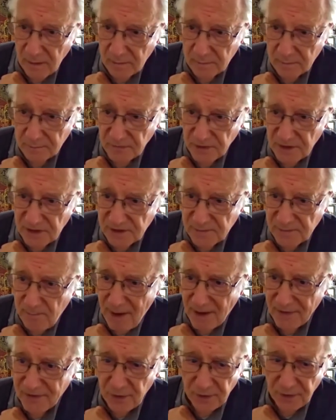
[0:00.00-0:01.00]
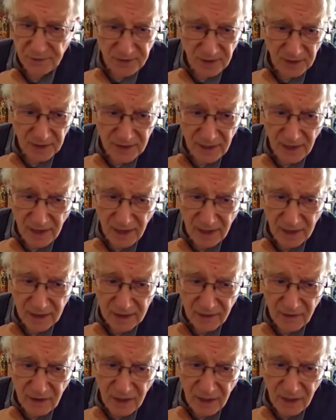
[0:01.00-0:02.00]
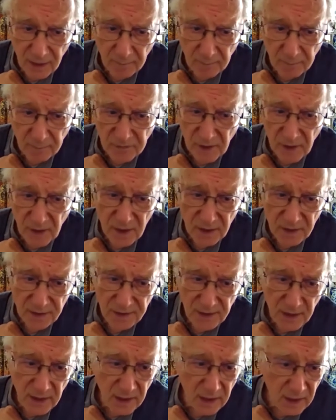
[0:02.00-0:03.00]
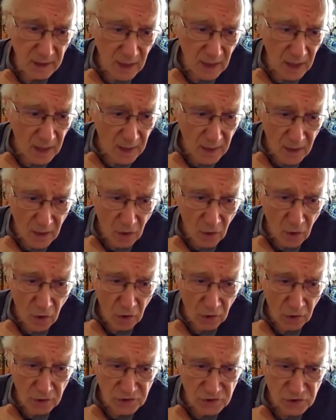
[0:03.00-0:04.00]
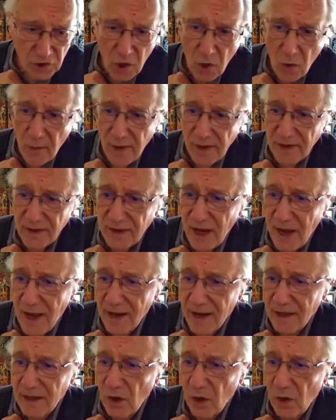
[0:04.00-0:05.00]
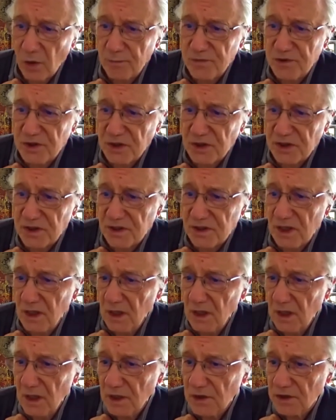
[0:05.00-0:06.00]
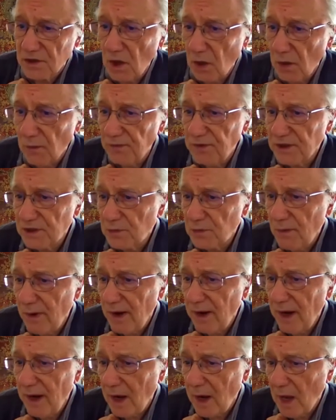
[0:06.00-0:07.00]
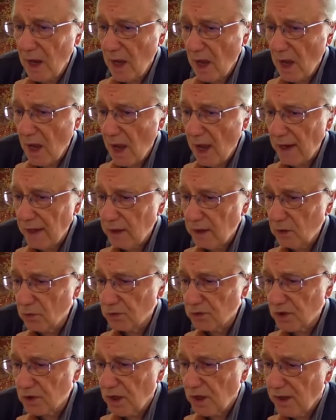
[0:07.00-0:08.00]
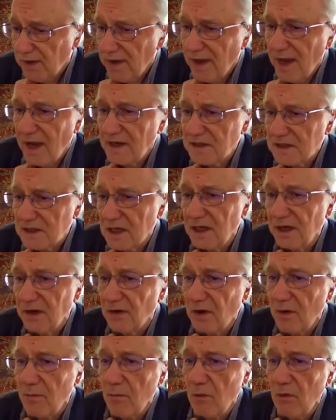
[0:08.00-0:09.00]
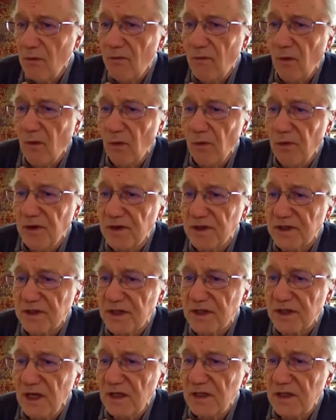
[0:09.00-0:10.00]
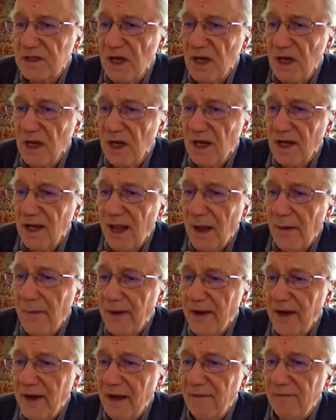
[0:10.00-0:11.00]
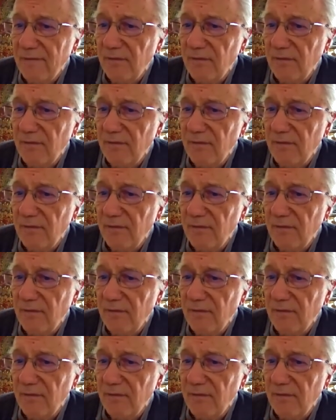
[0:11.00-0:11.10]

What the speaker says: this button that I had here, the show and hide objects. So this way I could nicely remove all these things. Now I have